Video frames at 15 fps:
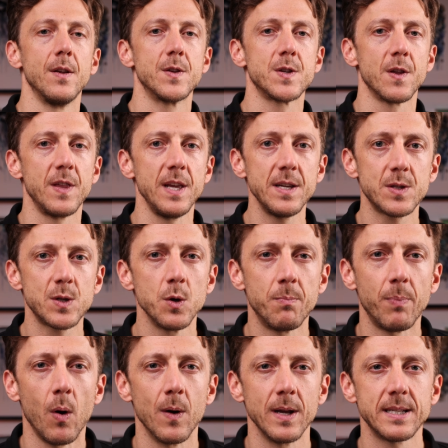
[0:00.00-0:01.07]
So these 2
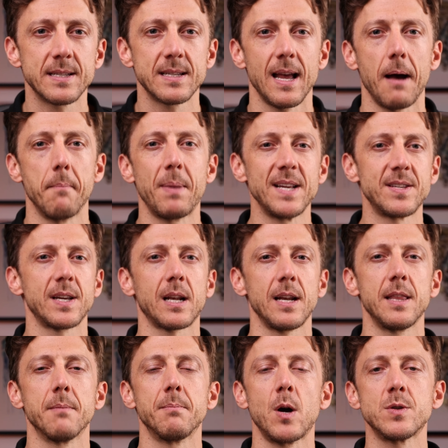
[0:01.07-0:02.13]
points are basically
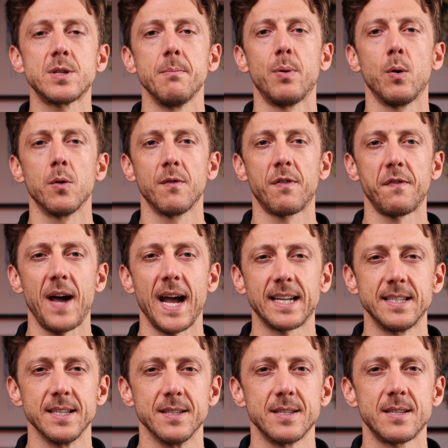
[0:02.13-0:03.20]
the most important
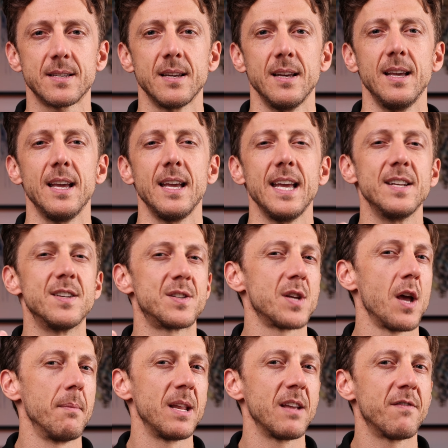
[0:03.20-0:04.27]
factors in
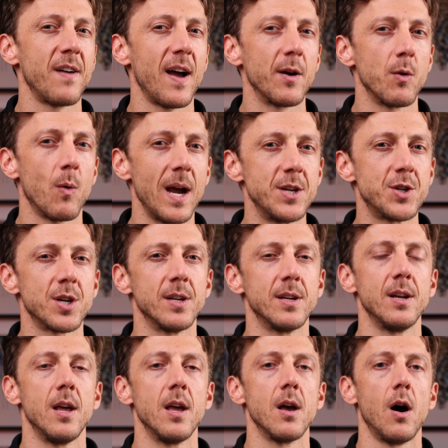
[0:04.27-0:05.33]
determining
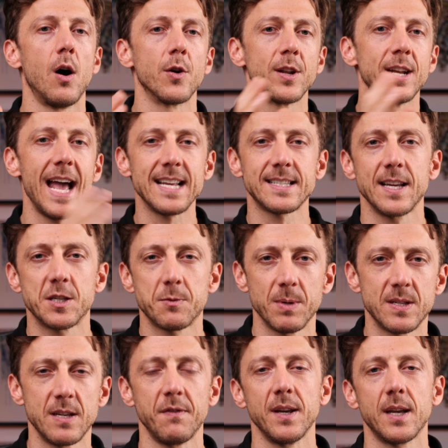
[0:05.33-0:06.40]
valuation on an
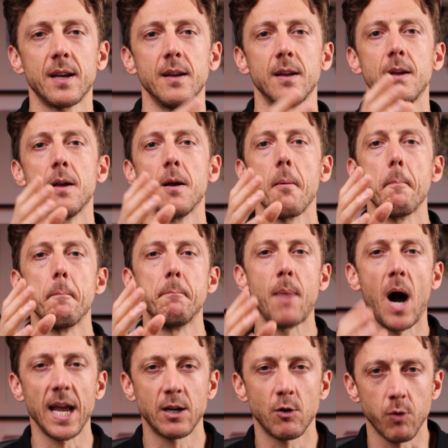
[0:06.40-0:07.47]
asset-specific
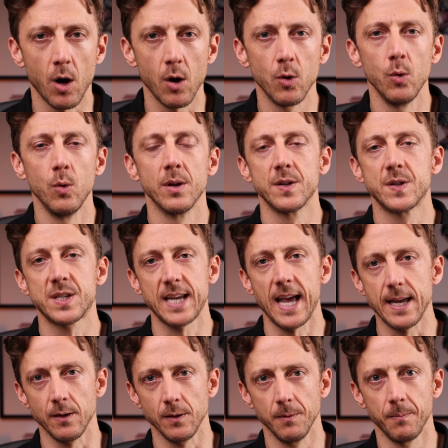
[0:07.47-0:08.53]
micro
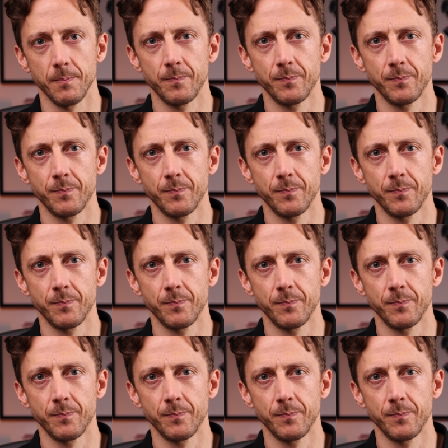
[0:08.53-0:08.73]
scale.